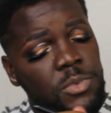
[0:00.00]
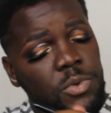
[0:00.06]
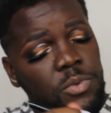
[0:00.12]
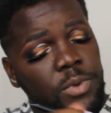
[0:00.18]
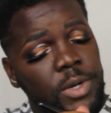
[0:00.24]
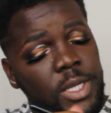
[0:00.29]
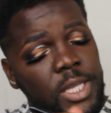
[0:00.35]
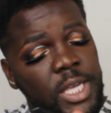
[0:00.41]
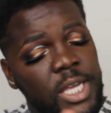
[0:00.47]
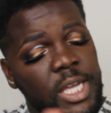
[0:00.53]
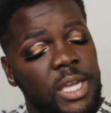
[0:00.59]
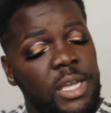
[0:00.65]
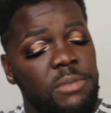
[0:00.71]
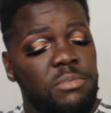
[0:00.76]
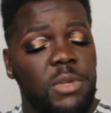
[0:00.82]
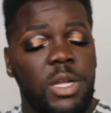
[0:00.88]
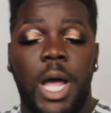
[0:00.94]

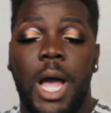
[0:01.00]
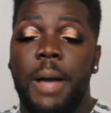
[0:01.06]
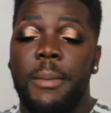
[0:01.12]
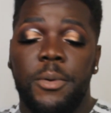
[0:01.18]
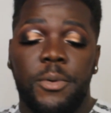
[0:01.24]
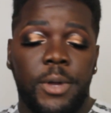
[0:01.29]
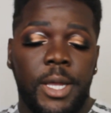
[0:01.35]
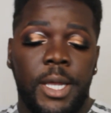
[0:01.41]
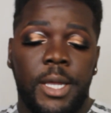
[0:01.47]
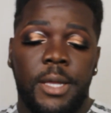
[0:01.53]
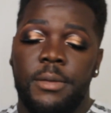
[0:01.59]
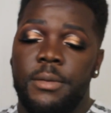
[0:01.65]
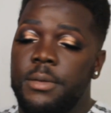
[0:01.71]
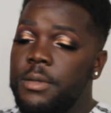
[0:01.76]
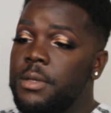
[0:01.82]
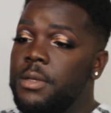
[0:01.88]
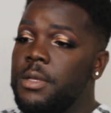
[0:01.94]
really coppery
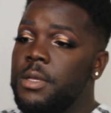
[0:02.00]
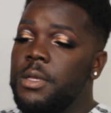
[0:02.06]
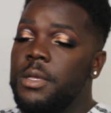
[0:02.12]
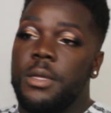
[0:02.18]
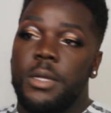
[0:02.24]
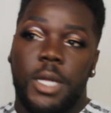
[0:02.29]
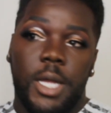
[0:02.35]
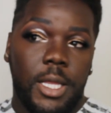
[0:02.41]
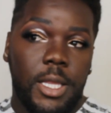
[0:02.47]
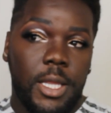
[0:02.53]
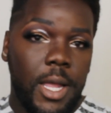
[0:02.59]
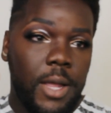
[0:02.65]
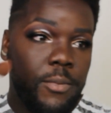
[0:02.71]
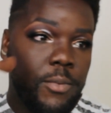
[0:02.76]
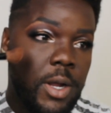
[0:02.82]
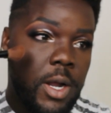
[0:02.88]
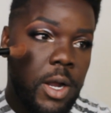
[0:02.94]
color,
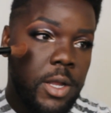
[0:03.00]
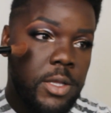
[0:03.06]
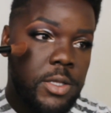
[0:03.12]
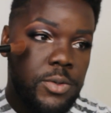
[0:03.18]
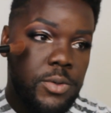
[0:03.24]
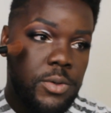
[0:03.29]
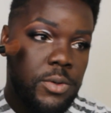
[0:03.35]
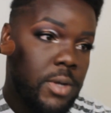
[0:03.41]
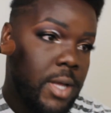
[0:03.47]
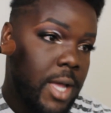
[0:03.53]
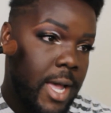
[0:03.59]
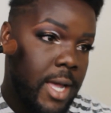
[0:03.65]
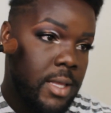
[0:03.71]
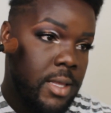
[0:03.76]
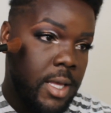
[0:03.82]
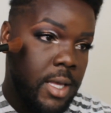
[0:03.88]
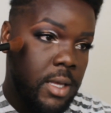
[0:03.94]
and we're going to
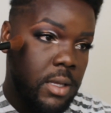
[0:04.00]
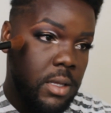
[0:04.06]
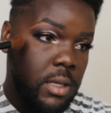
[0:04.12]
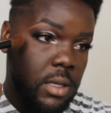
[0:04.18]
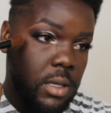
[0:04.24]
highlight